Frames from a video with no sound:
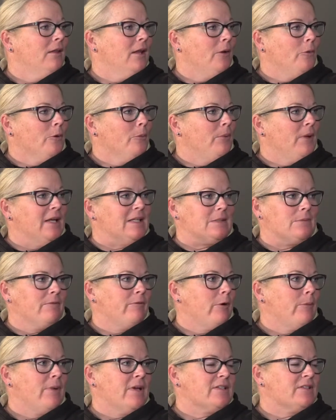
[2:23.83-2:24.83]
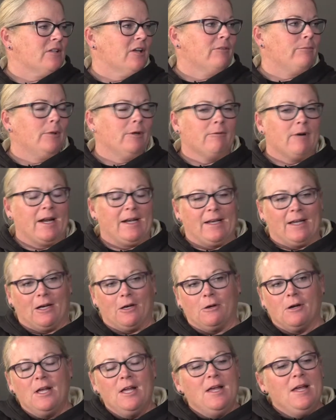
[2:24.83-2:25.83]
Like, we're playing some of our best softball right
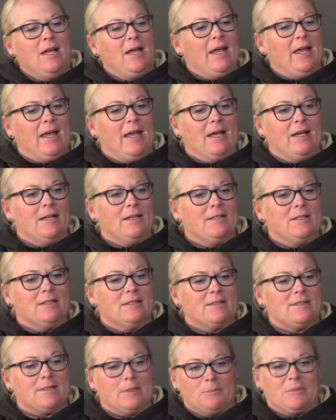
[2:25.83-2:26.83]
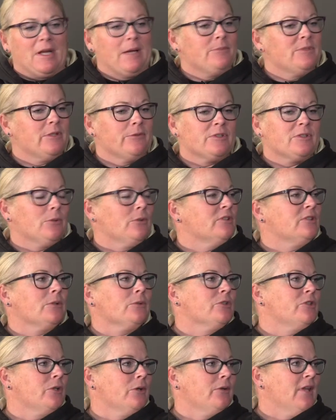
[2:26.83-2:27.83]
now, and sometimes the results
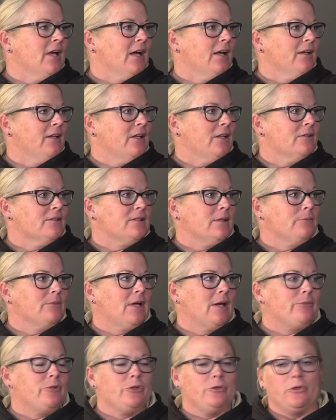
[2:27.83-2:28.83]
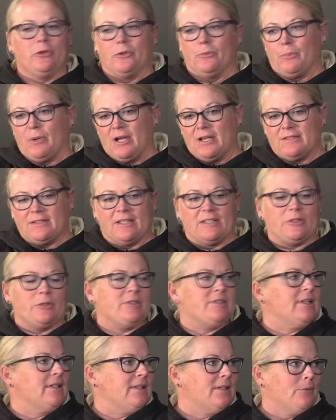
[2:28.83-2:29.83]
don't show that. You know, sometimes you do the process,
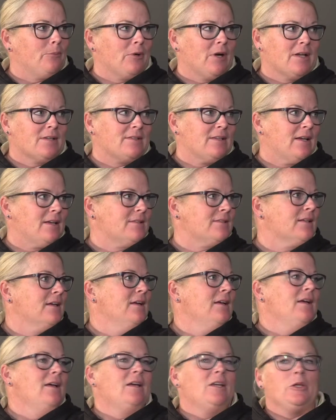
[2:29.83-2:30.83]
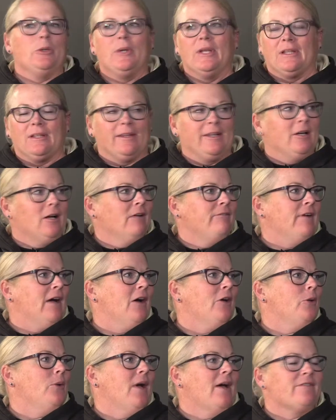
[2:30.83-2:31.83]
you stick to the process, you get the leadoff
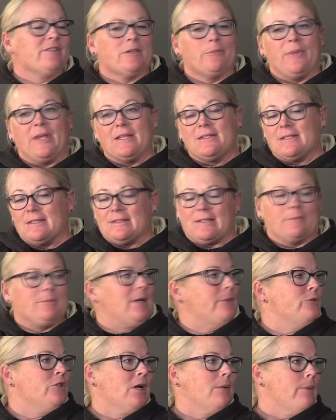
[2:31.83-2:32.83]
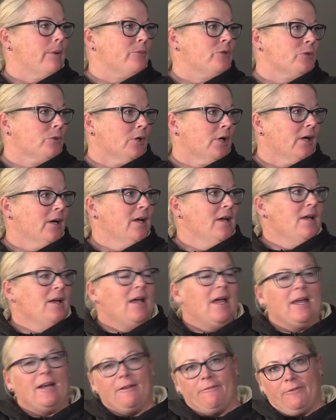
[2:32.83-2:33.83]
out, you have some hits, and sometimes you come up short. Mm-hmm.
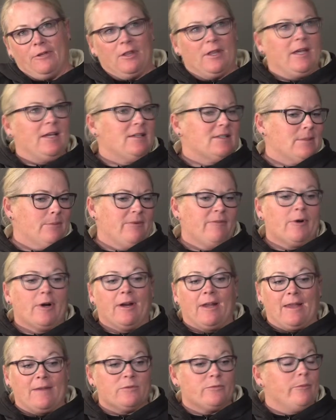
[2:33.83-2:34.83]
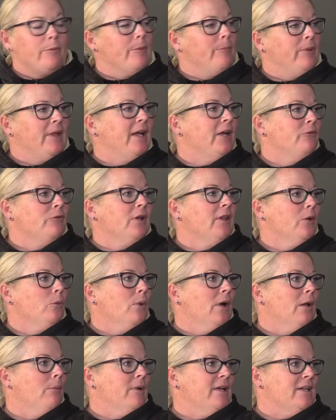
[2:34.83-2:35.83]
And I feel like some of our games we've been playing really
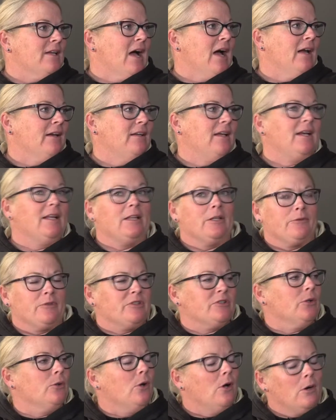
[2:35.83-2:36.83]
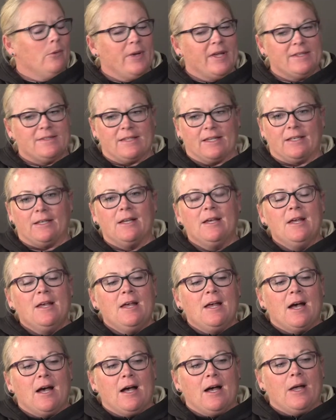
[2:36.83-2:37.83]
well but not getting the result always. And
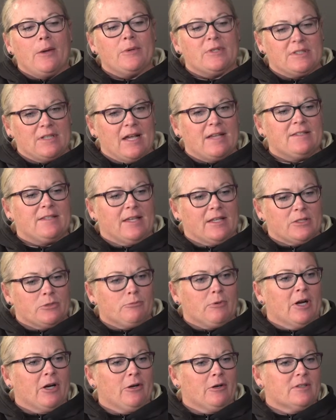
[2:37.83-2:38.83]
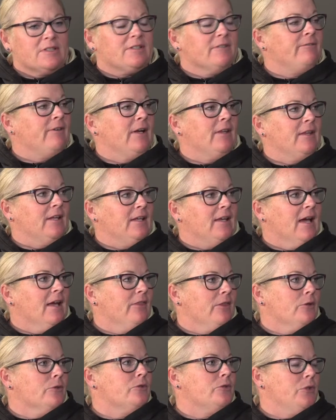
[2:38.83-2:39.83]
it was nice against Rutgers to finally
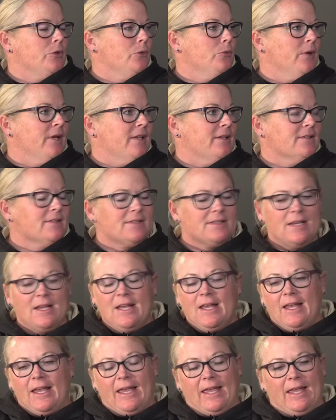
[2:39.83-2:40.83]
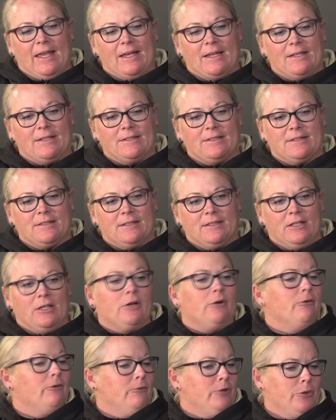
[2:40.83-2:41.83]
get those 2 wins. And, you
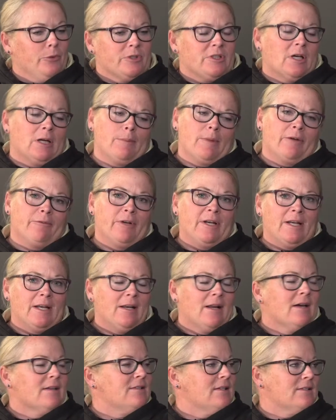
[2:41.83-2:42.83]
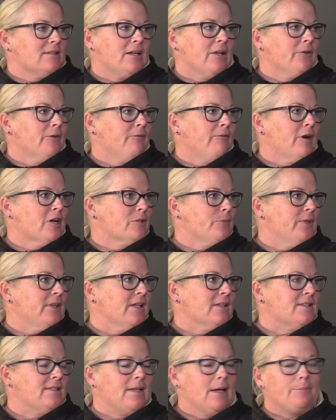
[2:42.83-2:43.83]
know, you were talking about Rita Nuss. That's another freshman
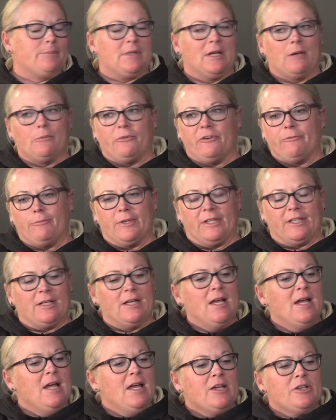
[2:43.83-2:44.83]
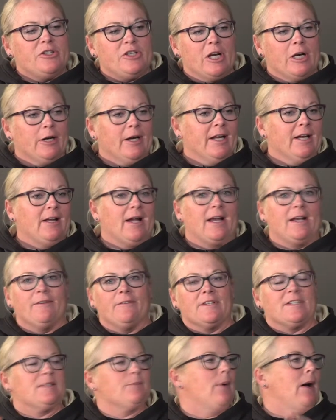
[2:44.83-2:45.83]
that stepped up. We've been sharing kind
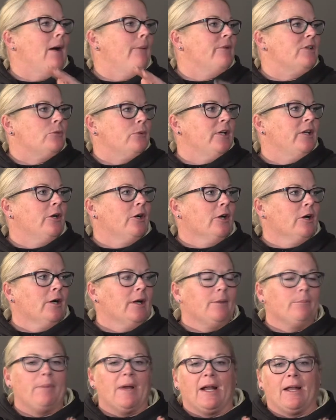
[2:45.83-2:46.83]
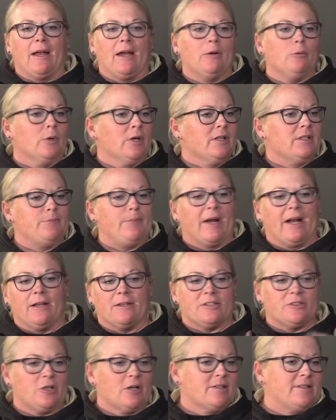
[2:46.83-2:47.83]
of a spot between her and Becca Edwards.
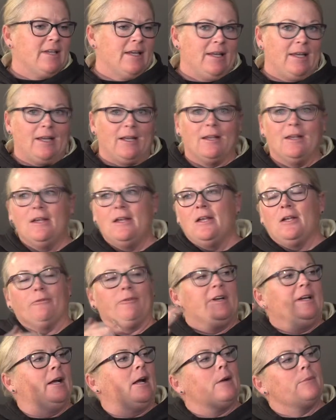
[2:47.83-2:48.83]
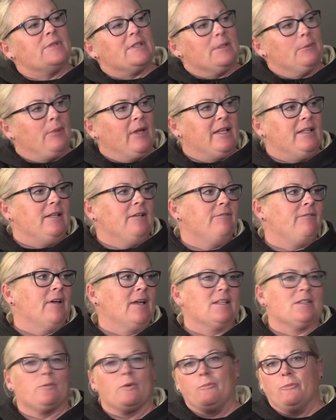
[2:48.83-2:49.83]
Becca starts hitting. Rita comes in and play
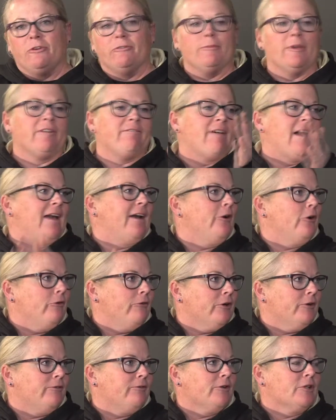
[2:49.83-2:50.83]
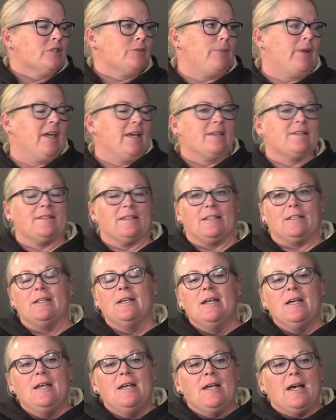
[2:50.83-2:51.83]
defense. We move McFadden over to first base. Mm-hmm.